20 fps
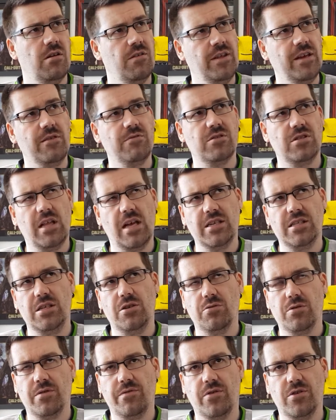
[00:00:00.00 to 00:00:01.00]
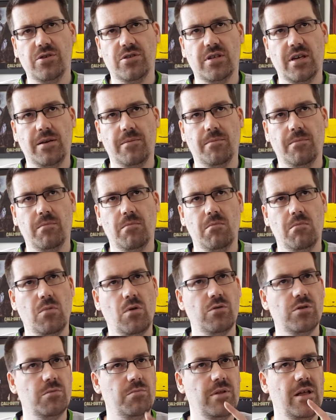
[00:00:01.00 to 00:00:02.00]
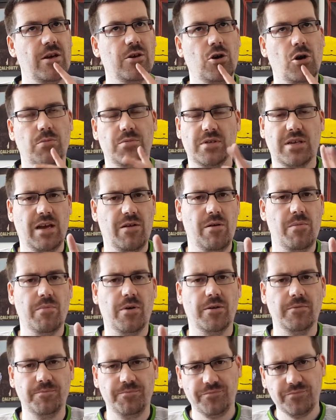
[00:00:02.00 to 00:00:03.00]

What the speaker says: I think it was last year was the first time, or was it Black Ops? I can't remember.